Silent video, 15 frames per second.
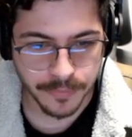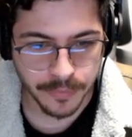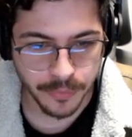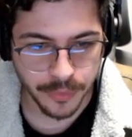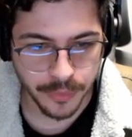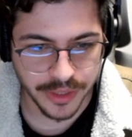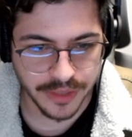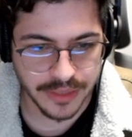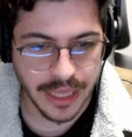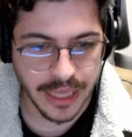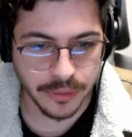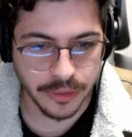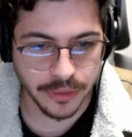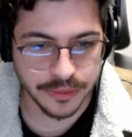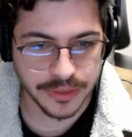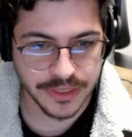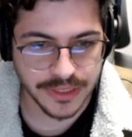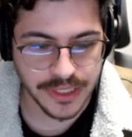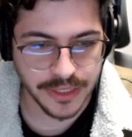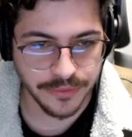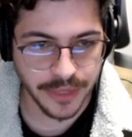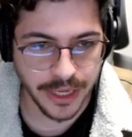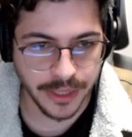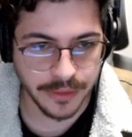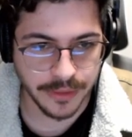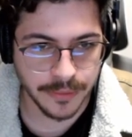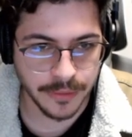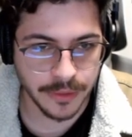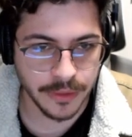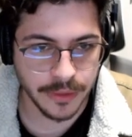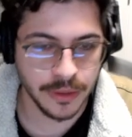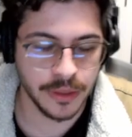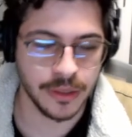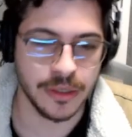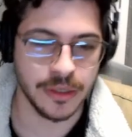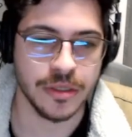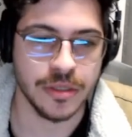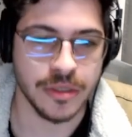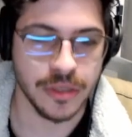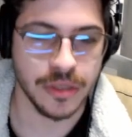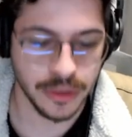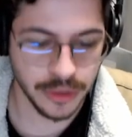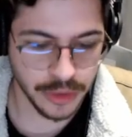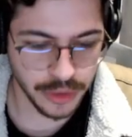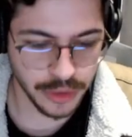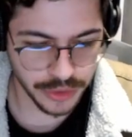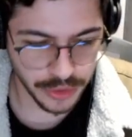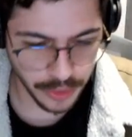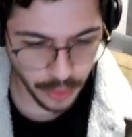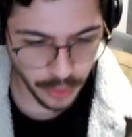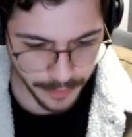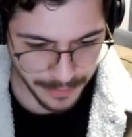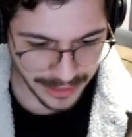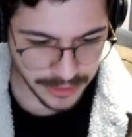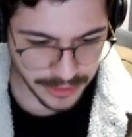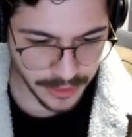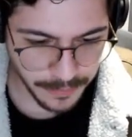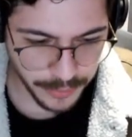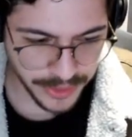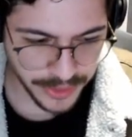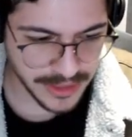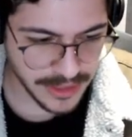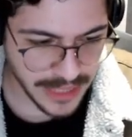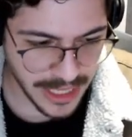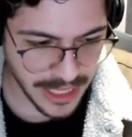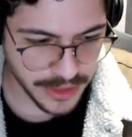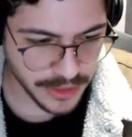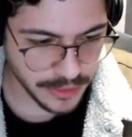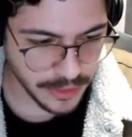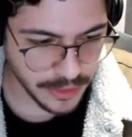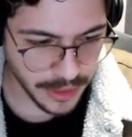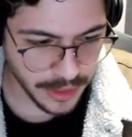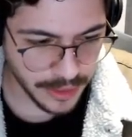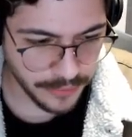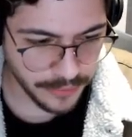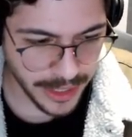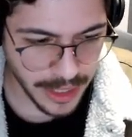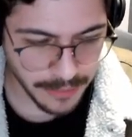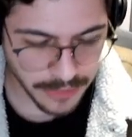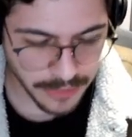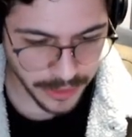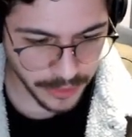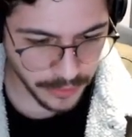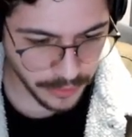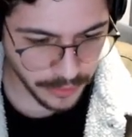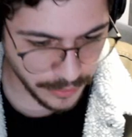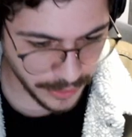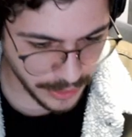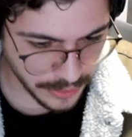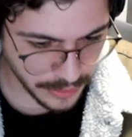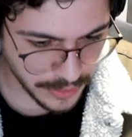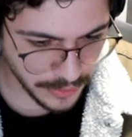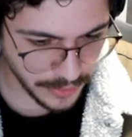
We're gonna download this scene, right? So going back to the presentation, right, I'm gonna go into